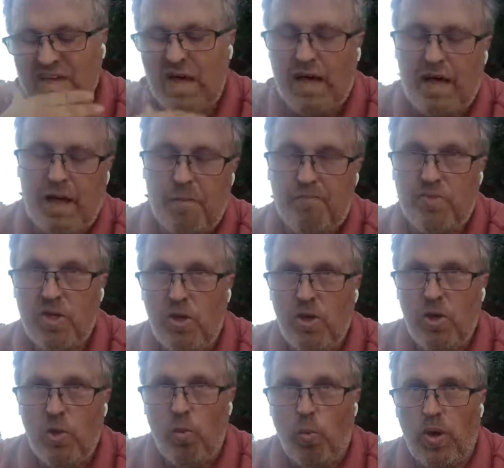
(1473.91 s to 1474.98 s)

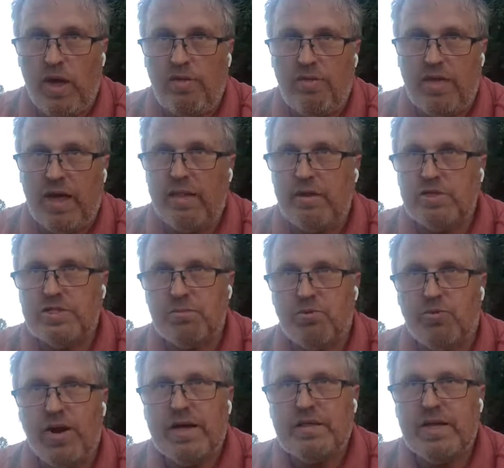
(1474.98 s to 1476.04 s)
There's
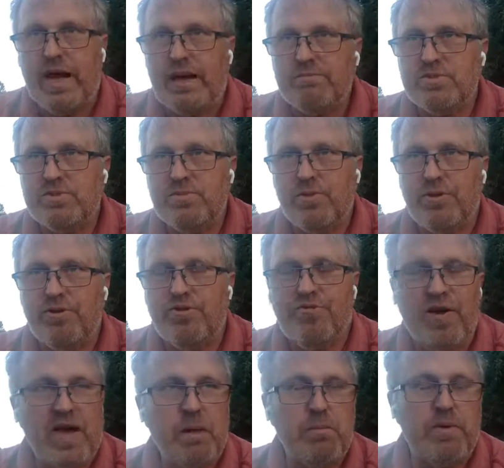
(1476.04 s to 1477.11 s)
some great times with
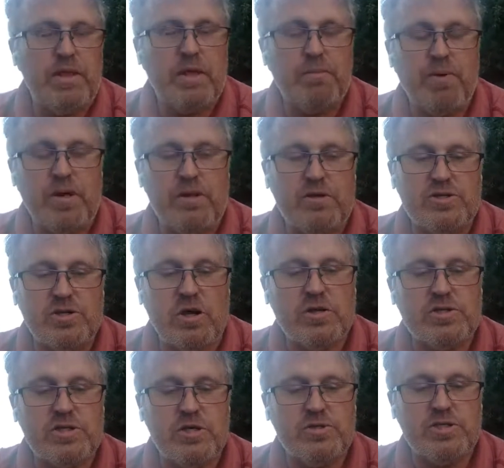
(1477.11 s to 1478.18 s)
your family, but there's
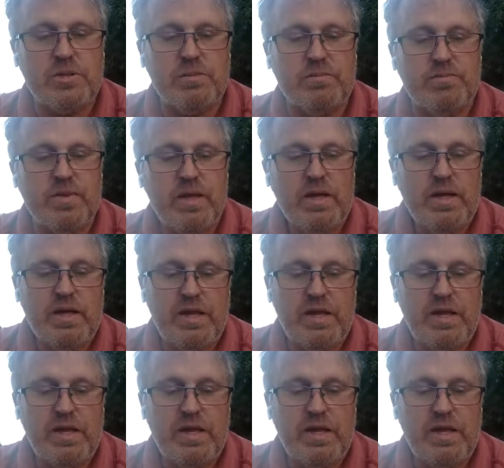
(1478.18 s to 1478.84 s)
also some